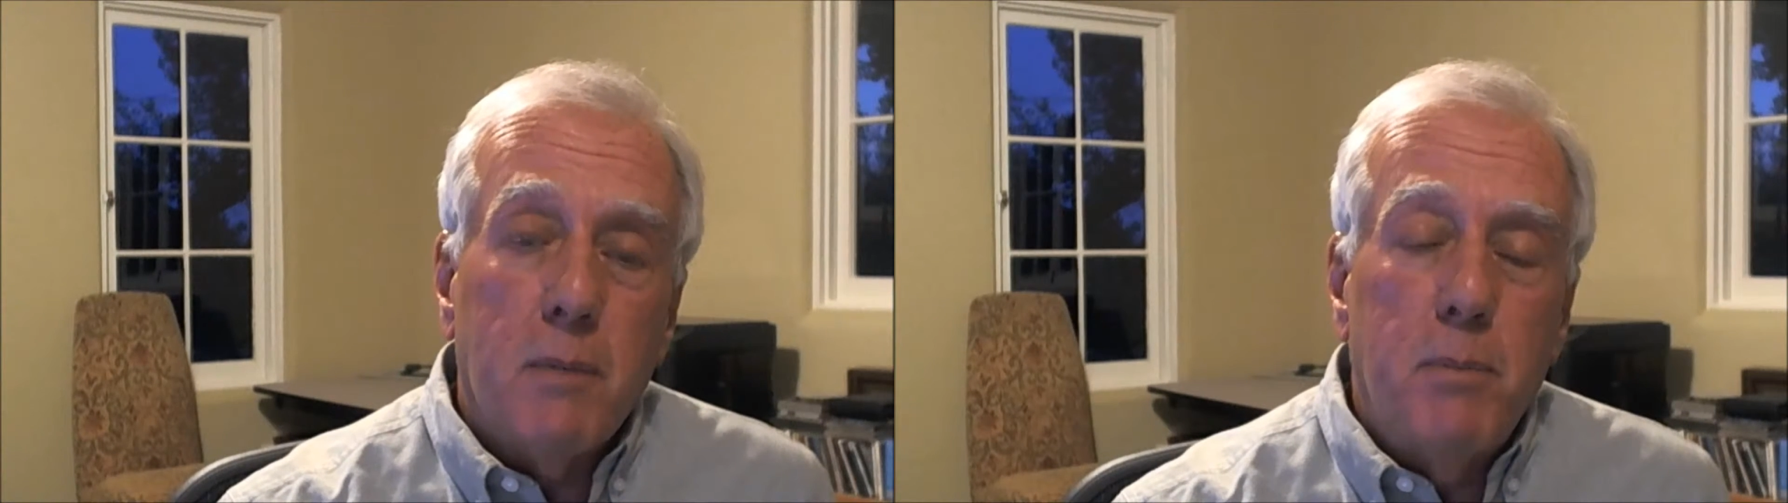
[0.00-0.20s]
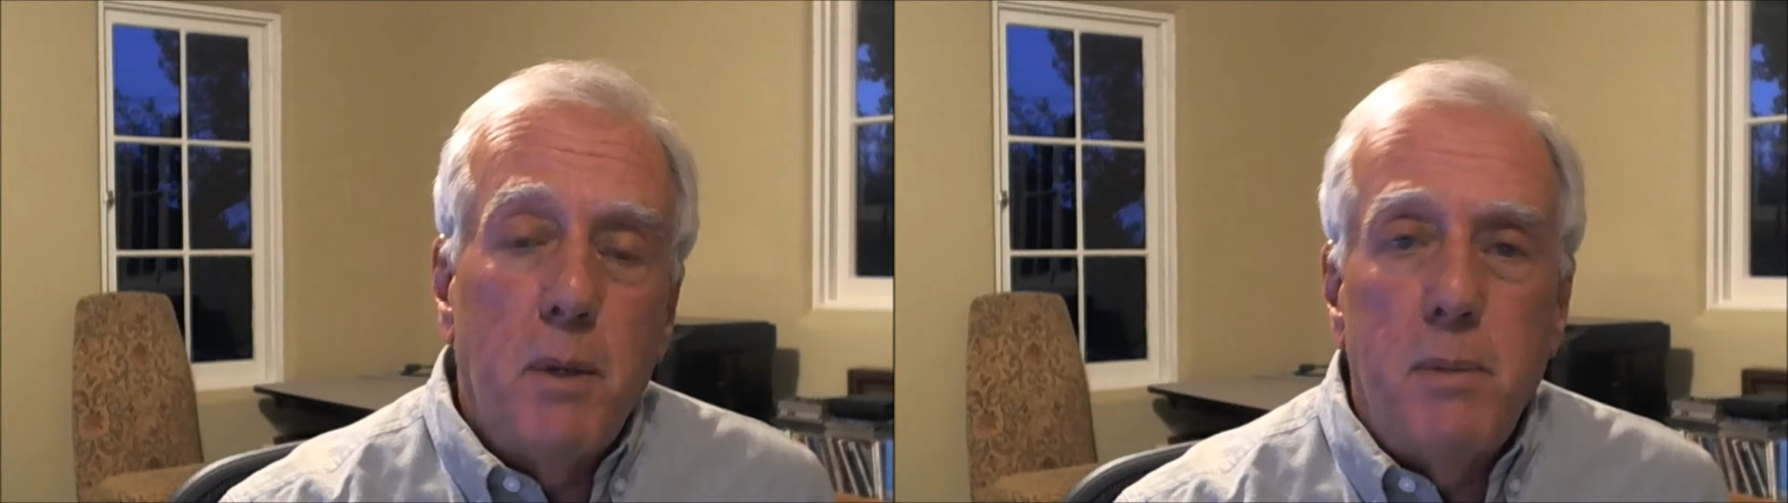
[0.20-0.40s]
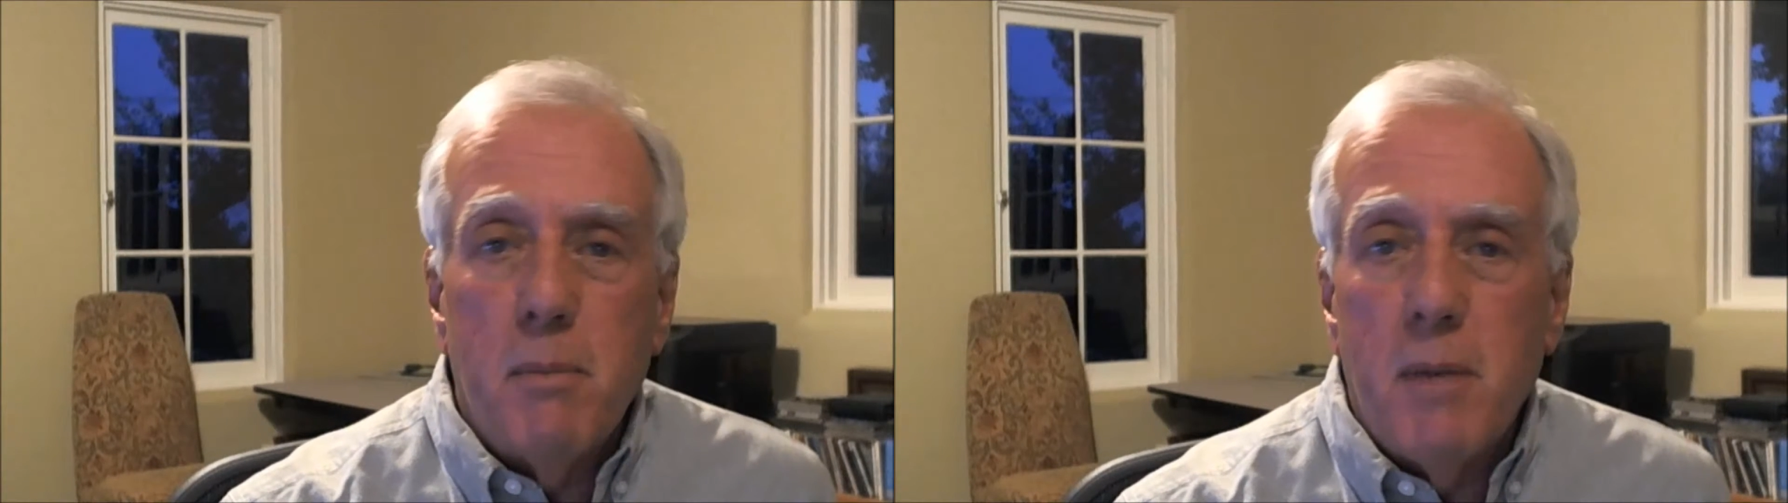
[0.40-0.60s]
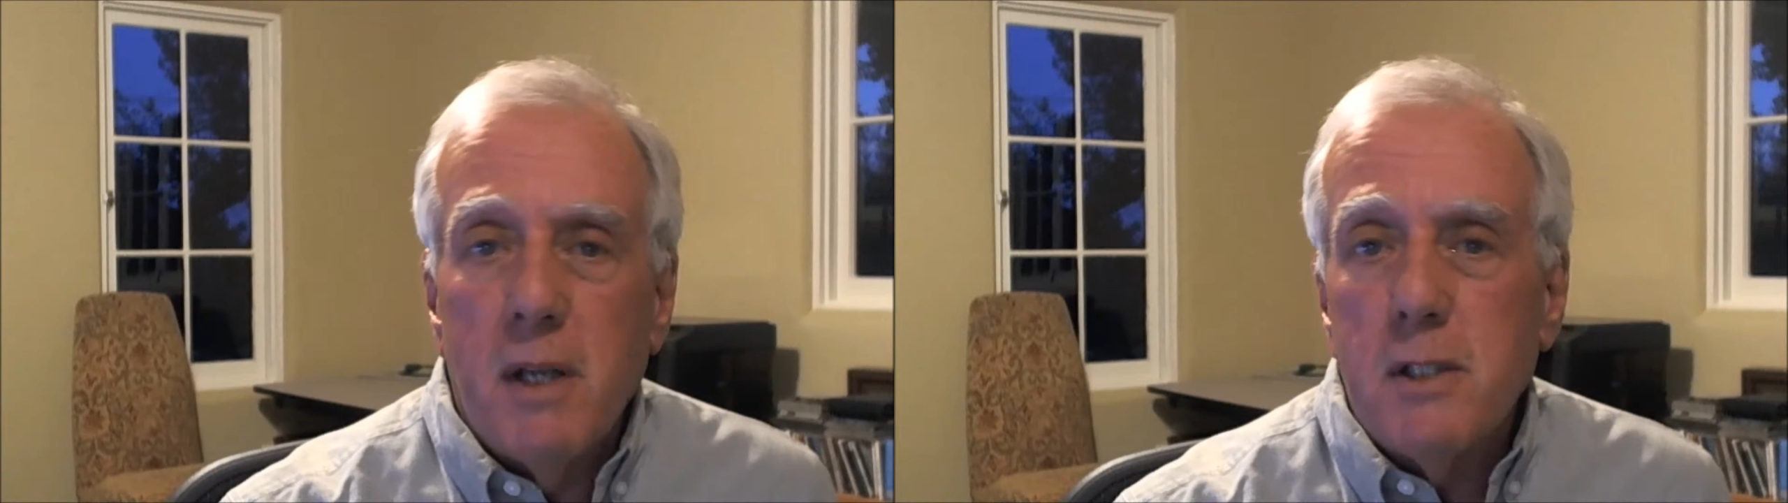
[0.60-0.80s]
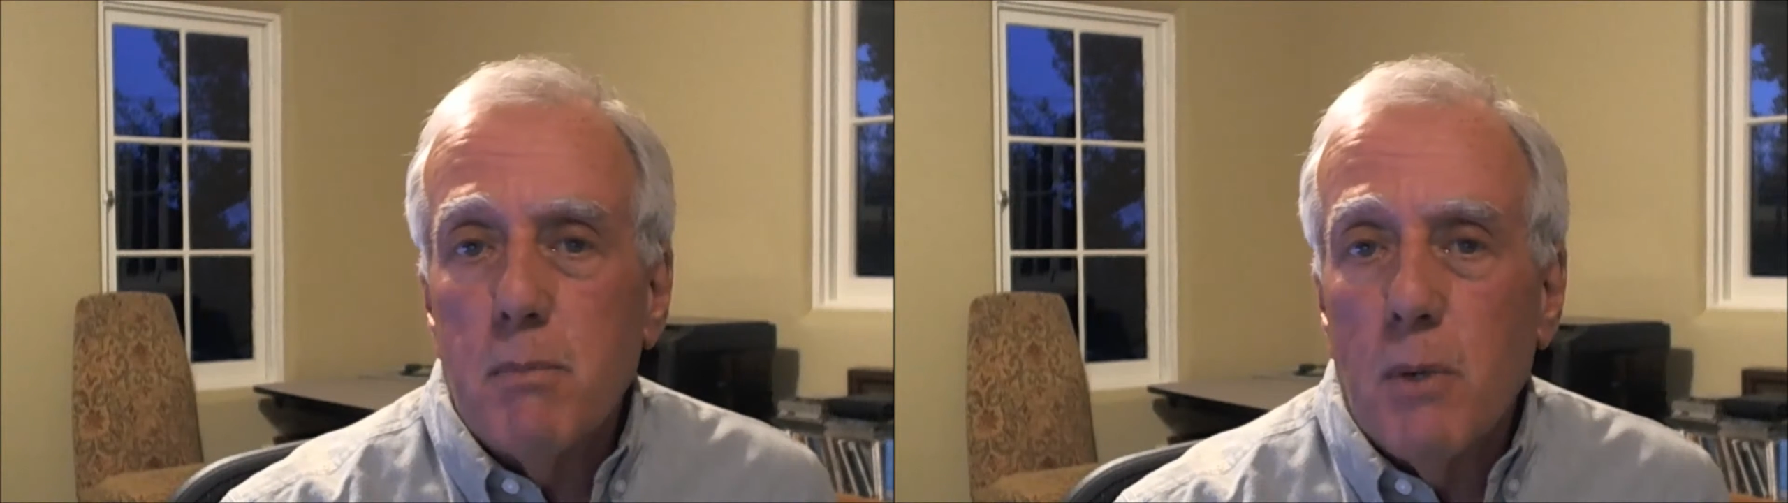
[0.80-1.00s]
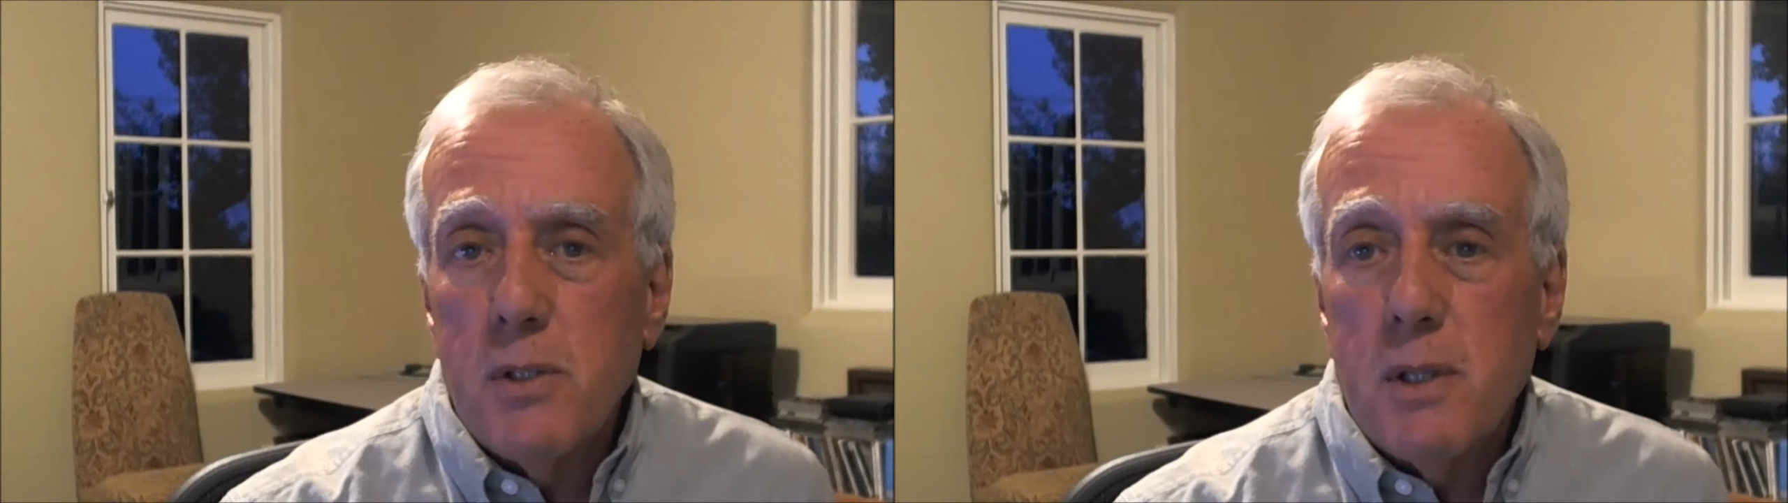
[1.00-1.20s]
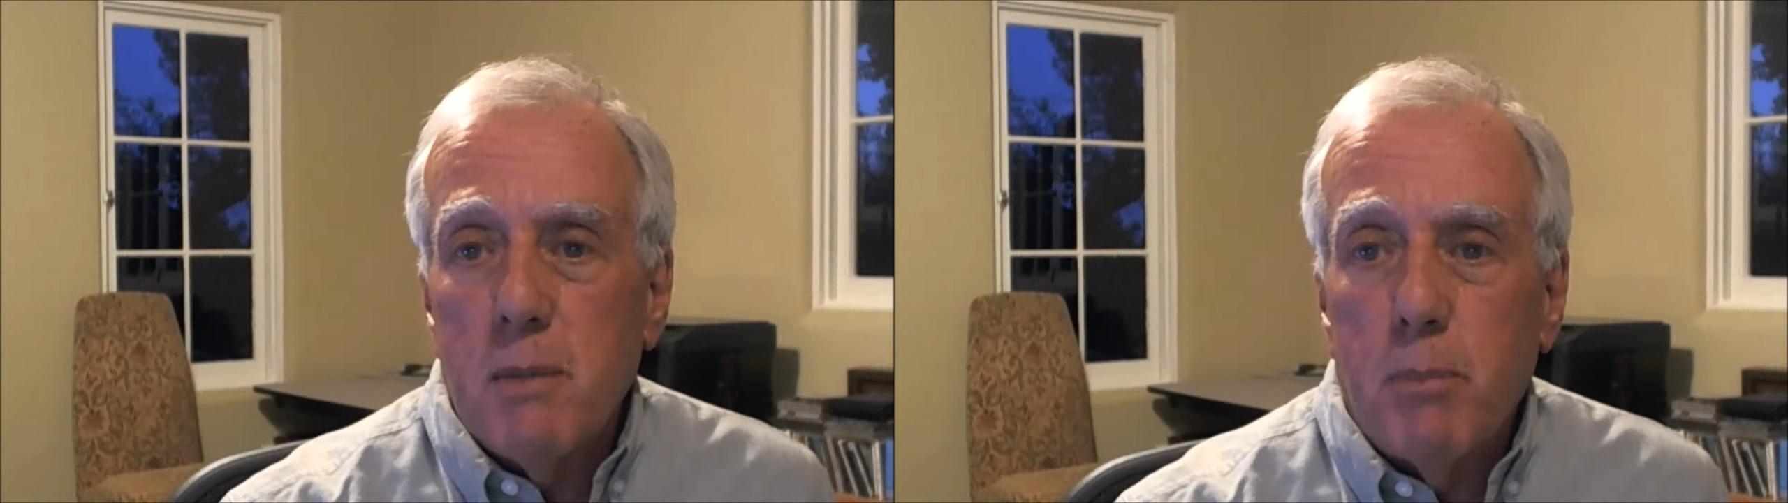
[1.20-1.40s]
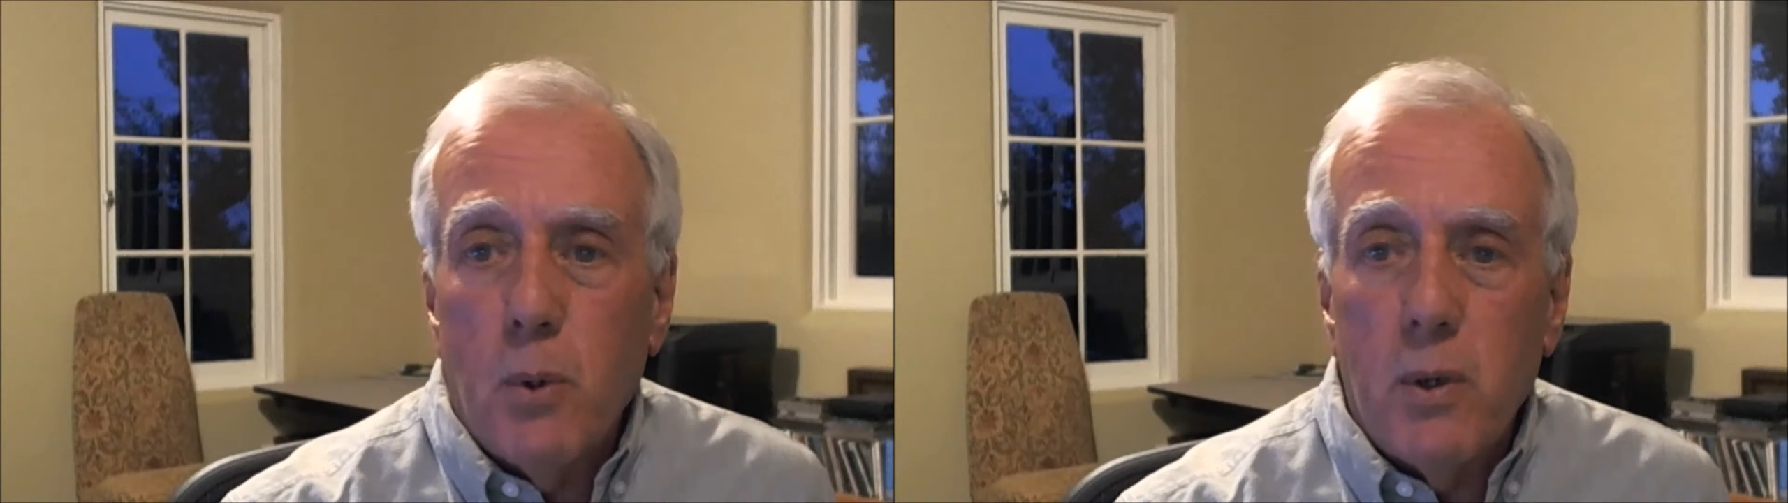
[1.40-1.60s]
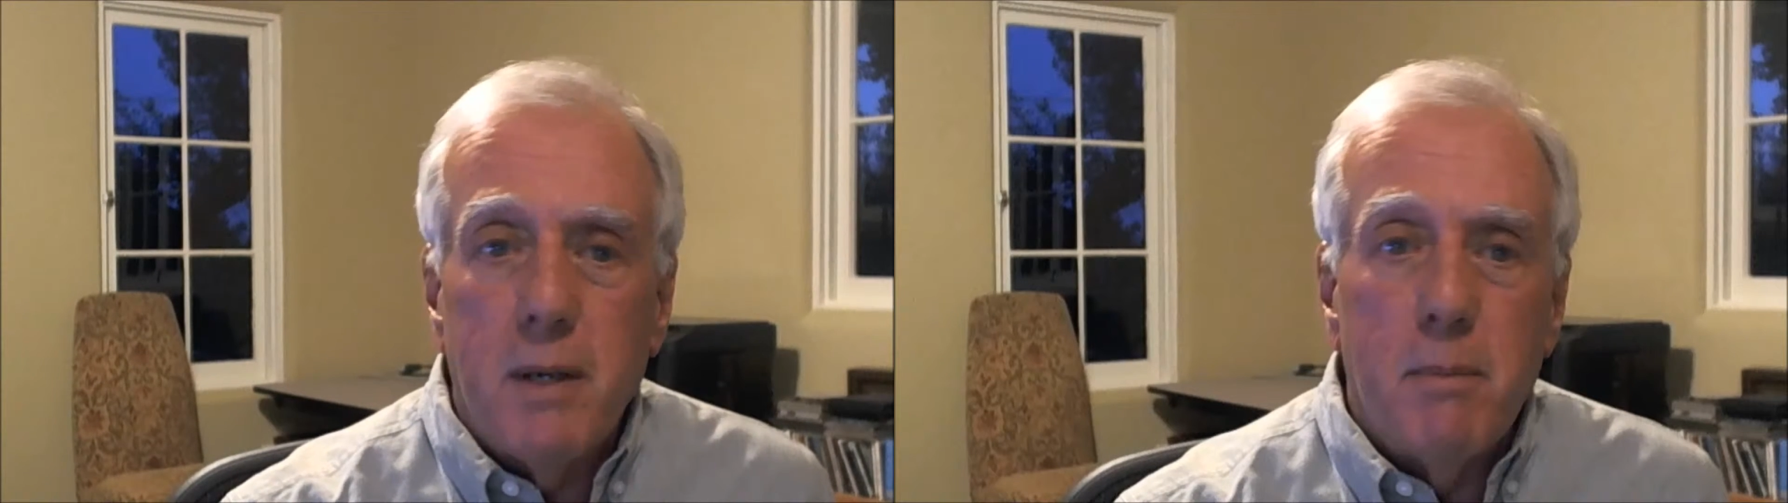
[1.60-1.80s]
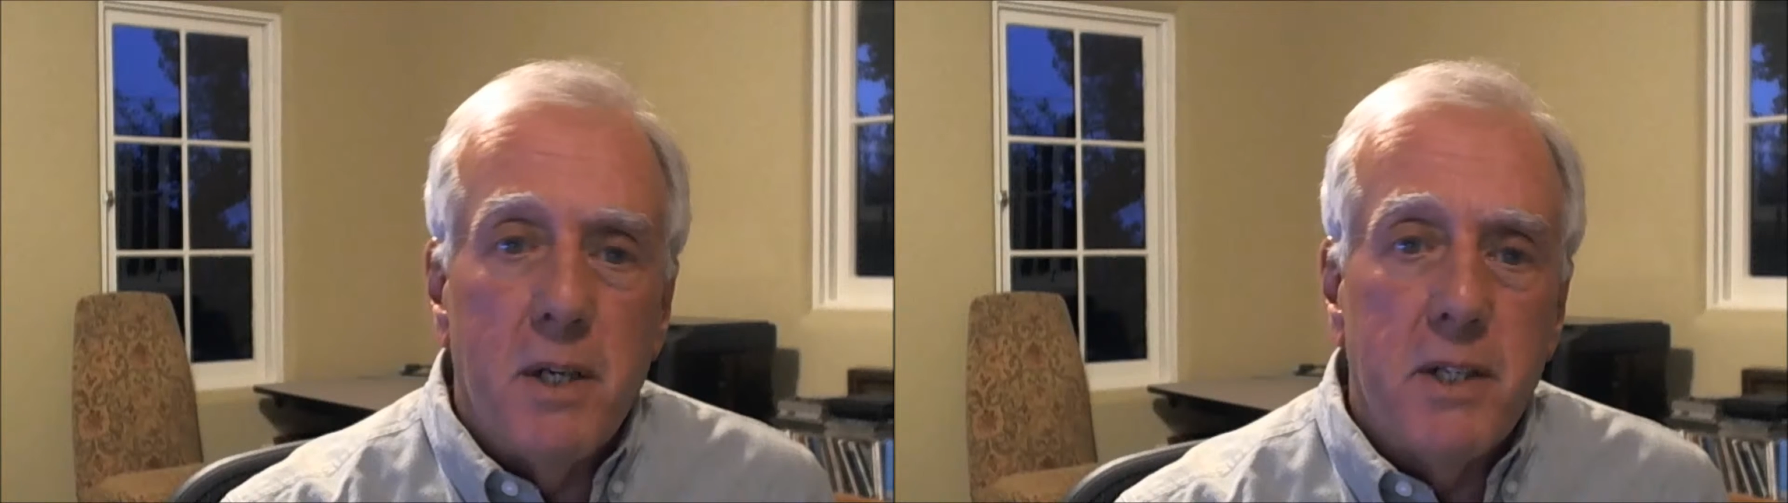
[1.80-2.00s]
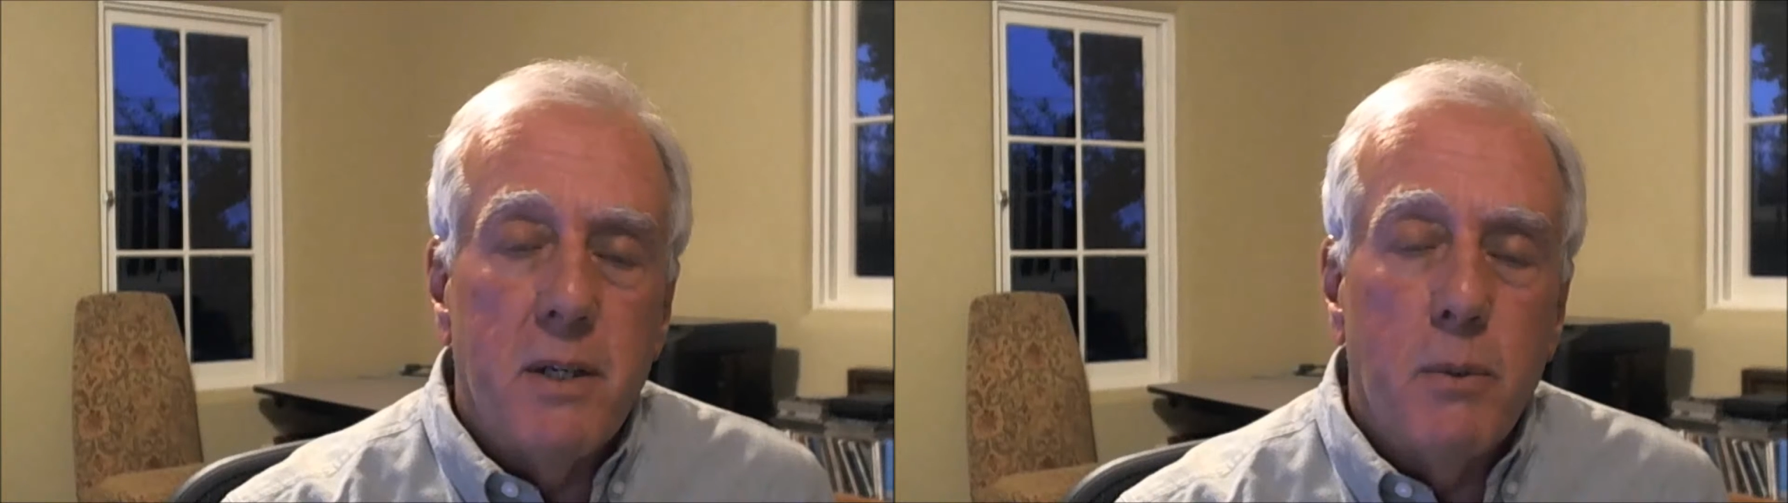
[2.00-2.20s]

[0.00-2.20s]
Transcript: BPMN's most important mission,